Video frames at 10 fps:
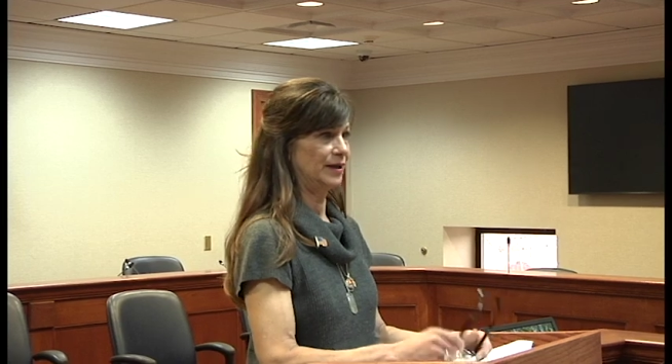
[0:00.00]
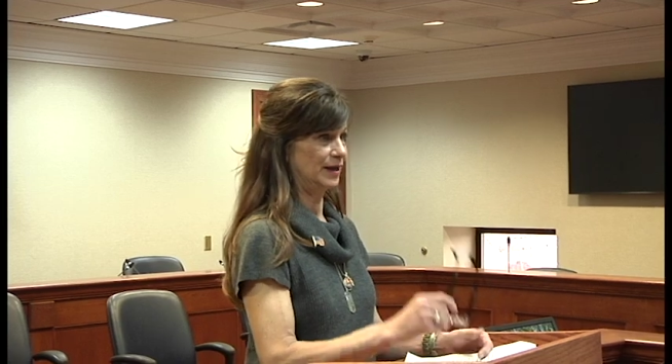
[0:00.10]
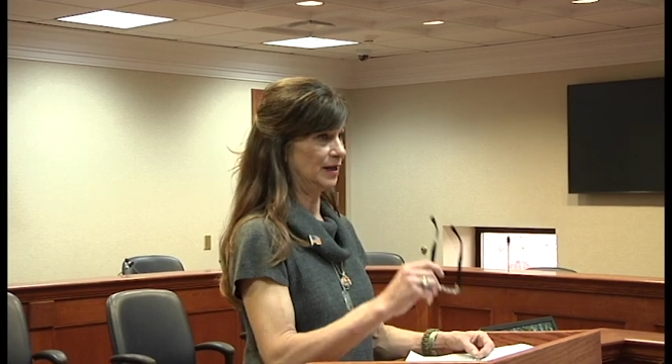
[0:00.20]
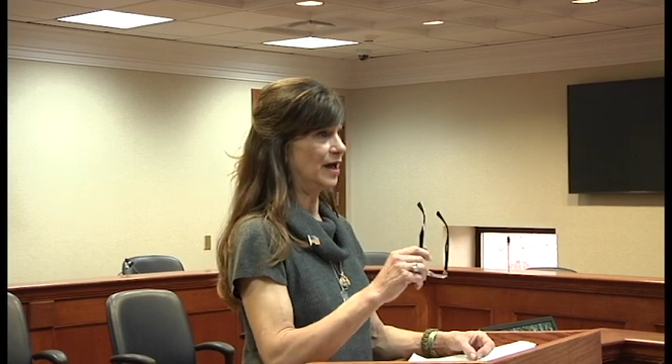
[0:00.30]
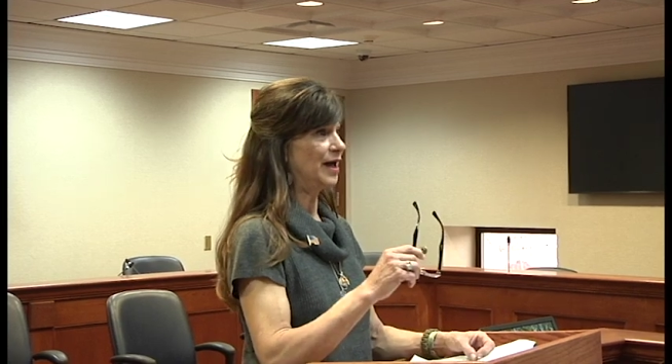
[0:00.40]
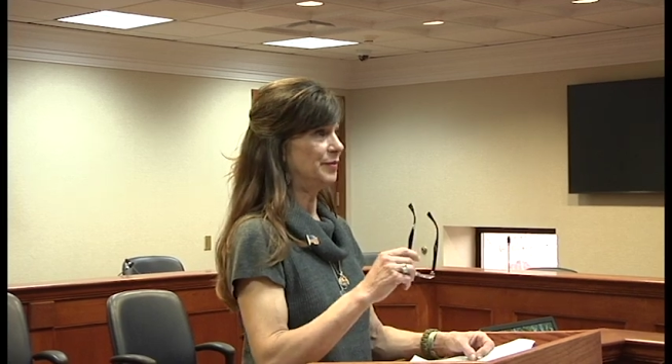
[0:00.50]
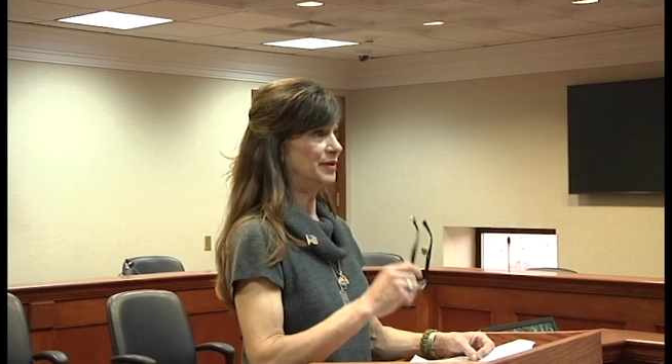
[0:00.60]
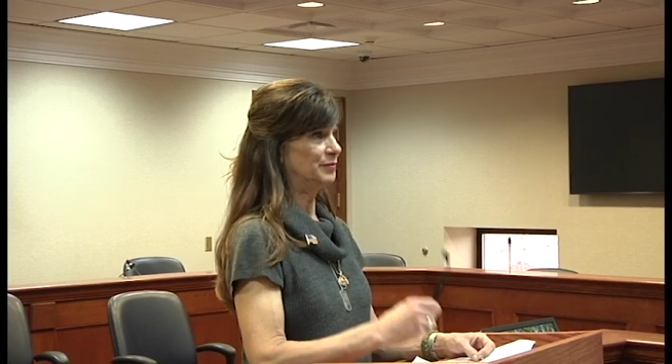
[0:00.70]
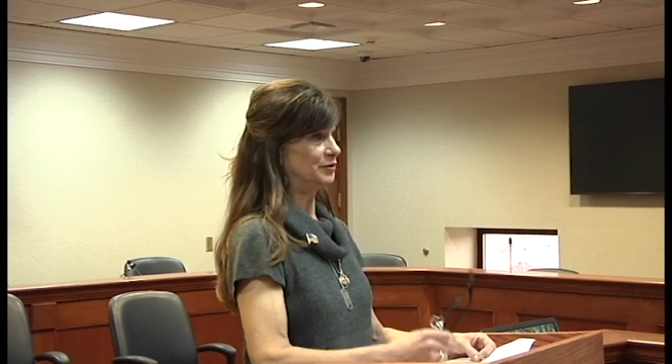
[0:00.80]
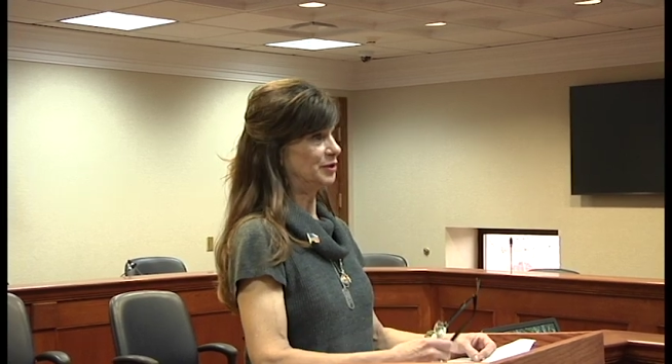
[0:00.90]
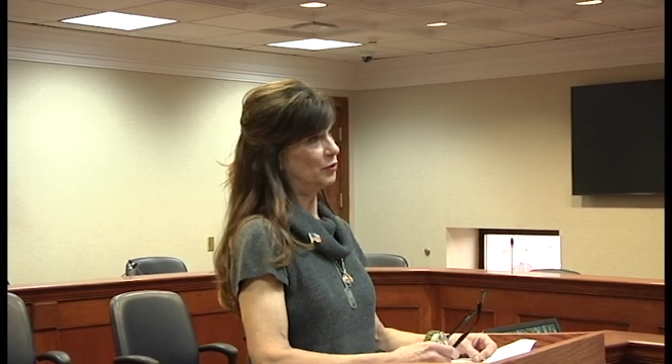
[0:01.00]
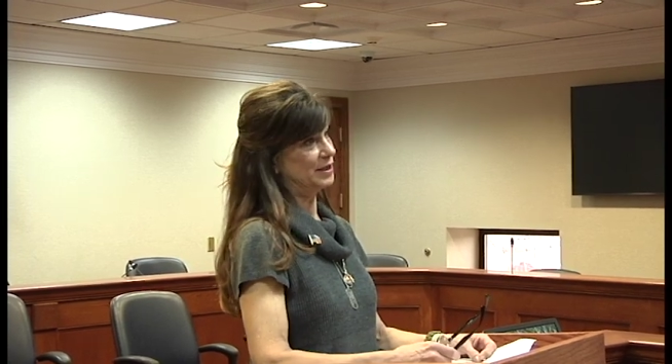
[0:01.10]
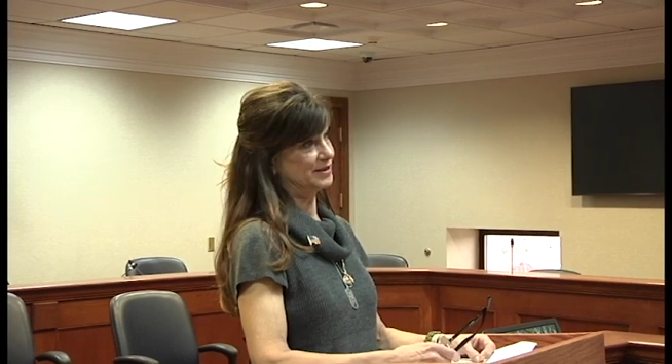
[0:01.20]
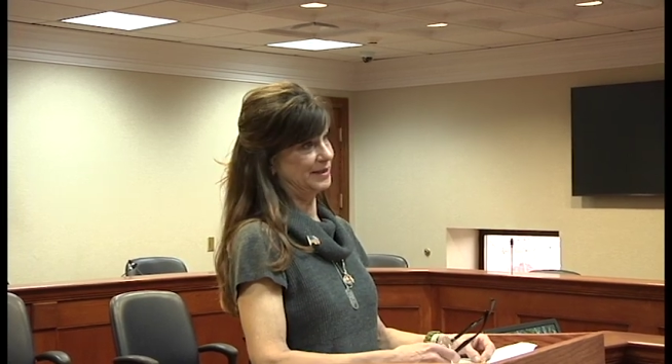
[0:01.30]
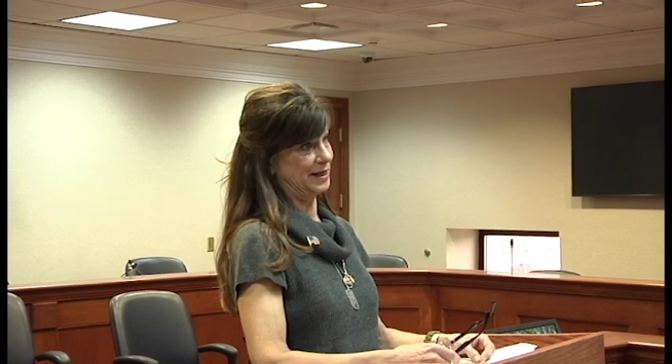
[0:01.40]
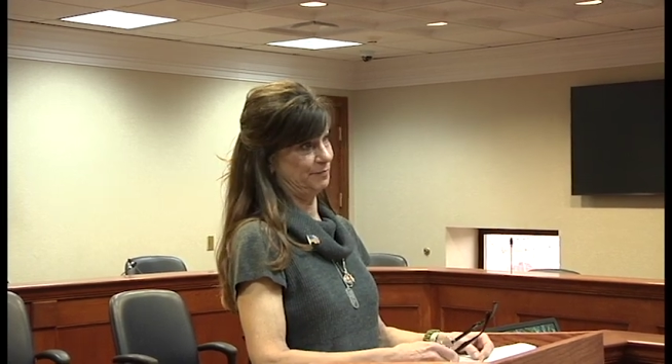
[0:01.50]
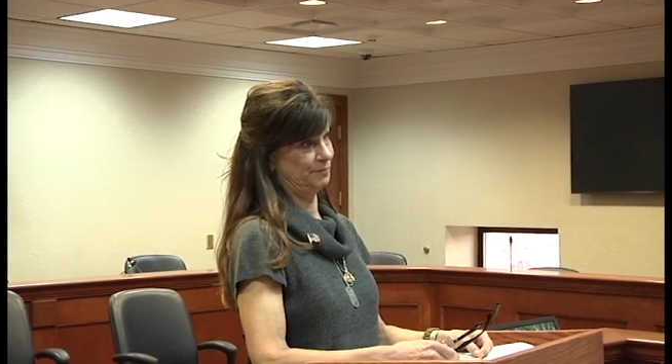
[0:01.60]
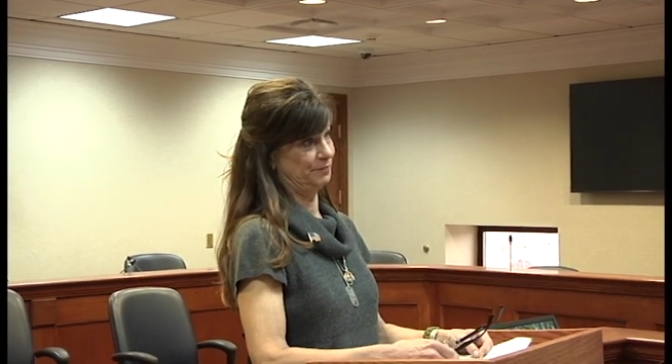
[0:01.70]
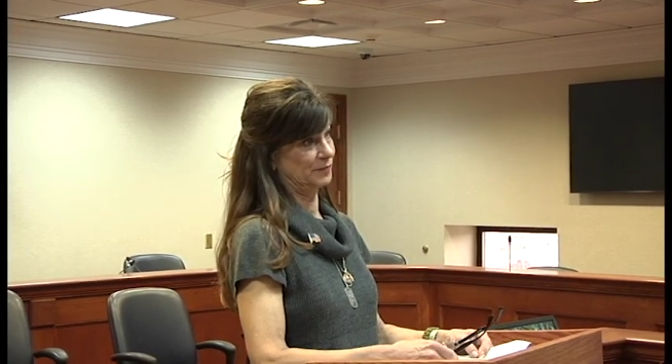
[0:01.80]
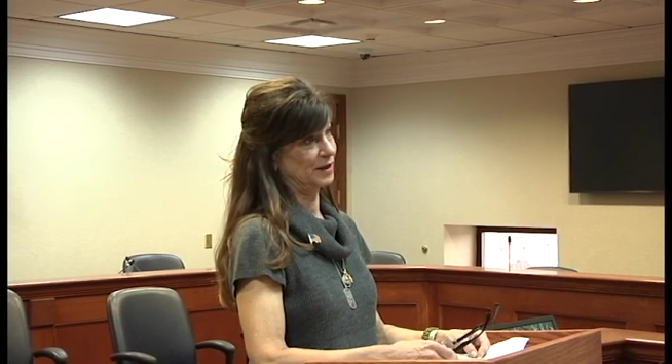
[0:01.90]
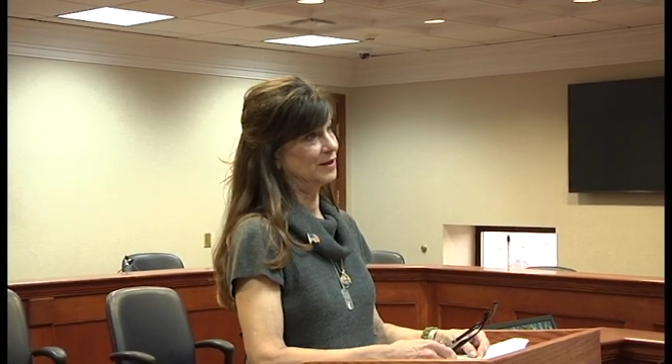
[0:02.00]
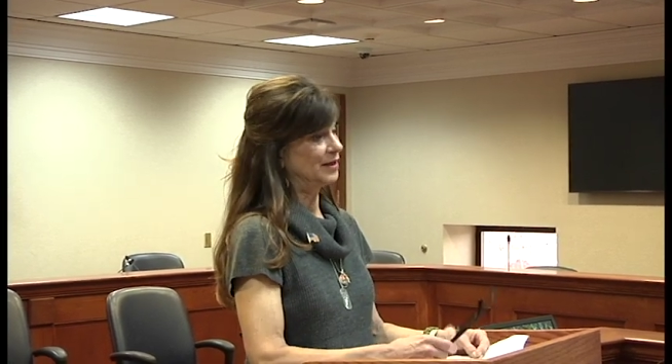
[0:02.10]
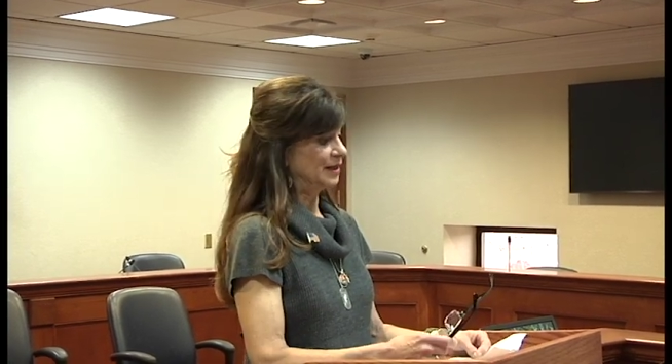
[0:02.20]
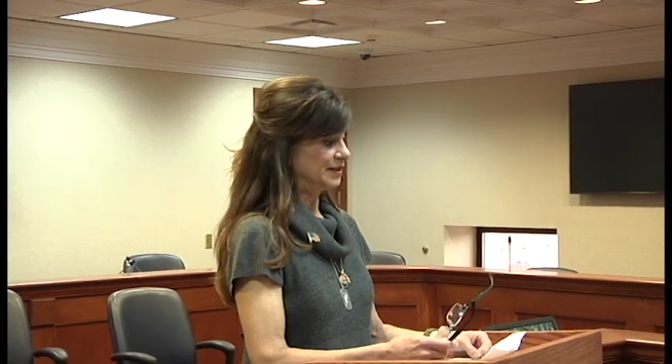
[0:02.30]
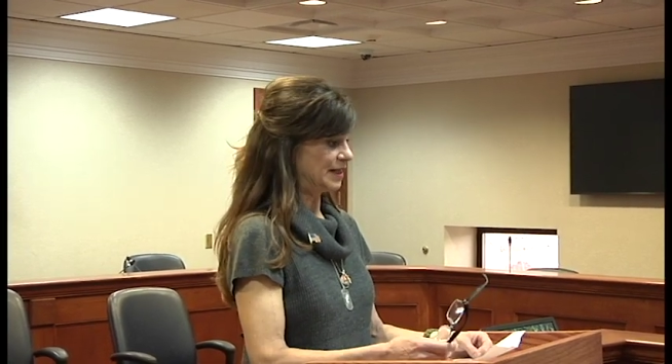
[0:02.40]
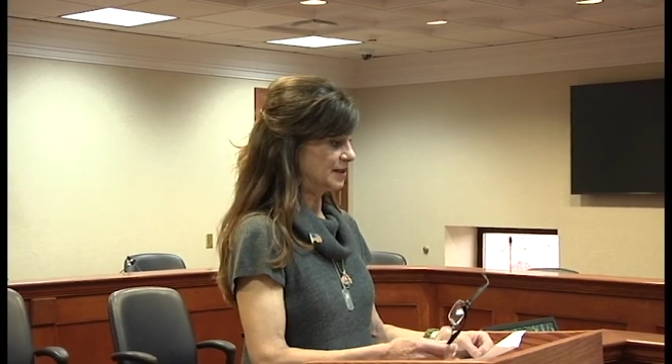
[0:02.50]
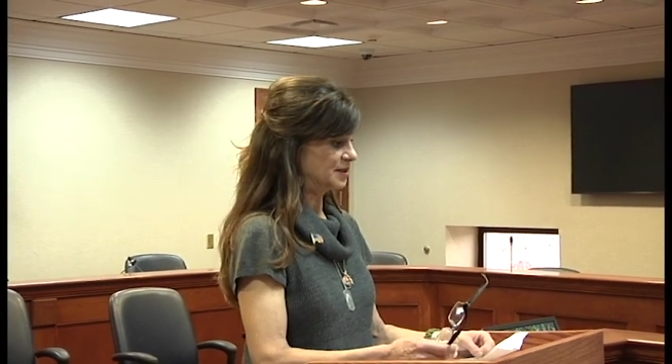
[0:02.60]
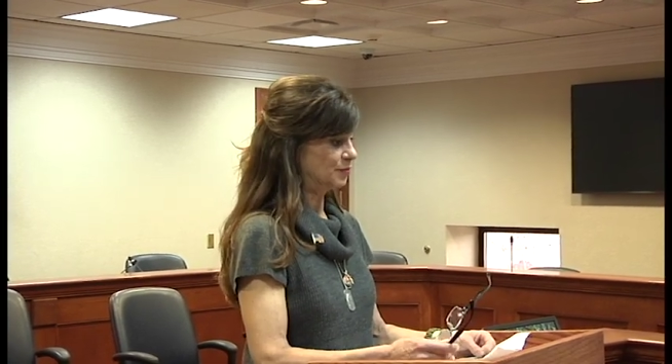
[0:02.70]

And a lot of people know his name. Dennis